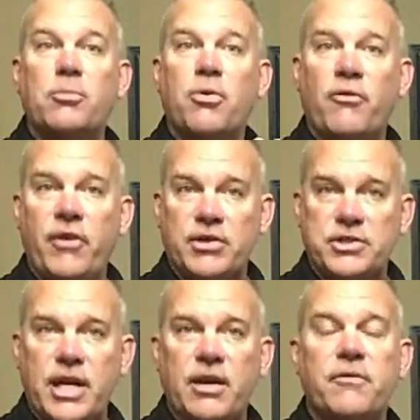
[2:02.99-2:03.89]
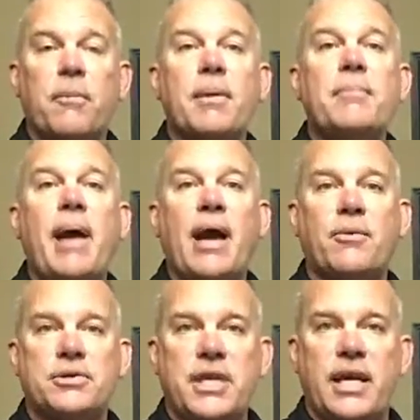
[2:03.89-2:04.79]
or the profile shot of your
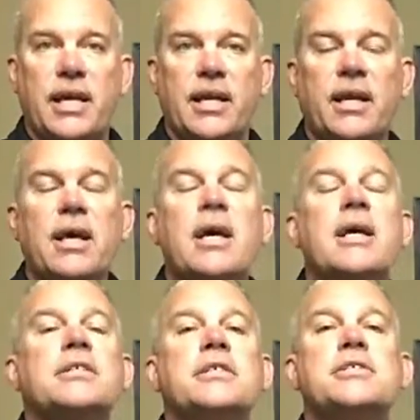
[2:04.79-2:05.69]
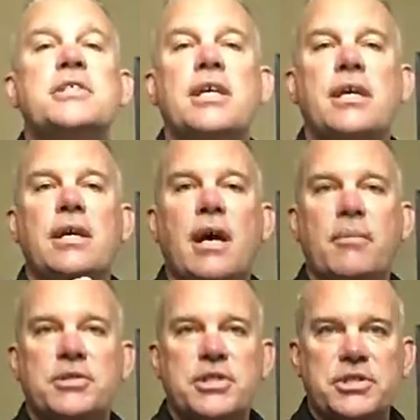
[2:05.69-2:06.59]
mid-back we're taking to see how
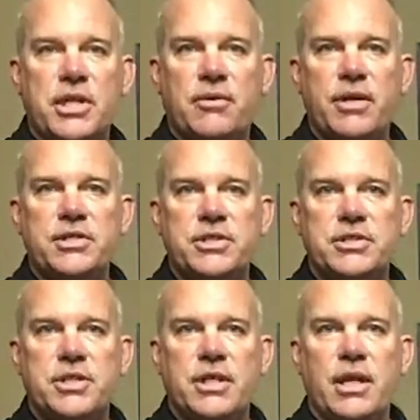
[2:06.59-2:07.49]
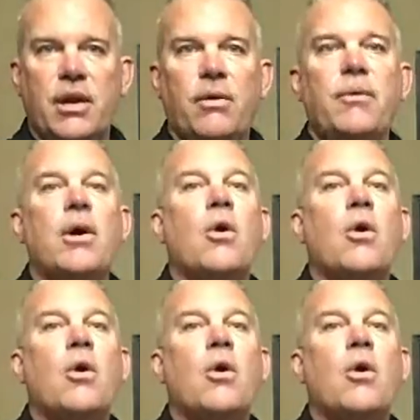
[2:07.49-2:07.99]
much degeneration is in there,